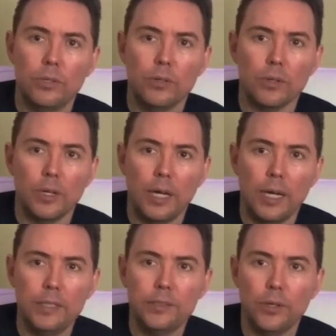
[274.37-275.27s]
or
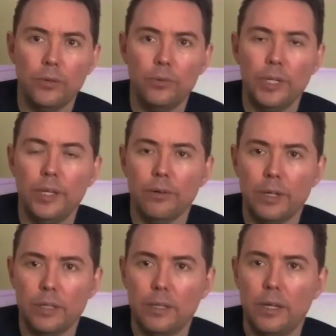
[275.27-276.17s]
high tone
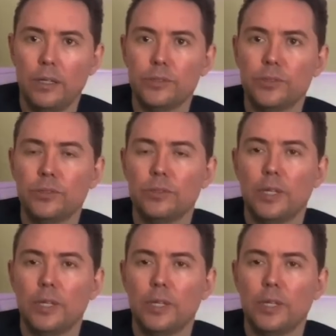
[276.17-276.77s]
hearing loss,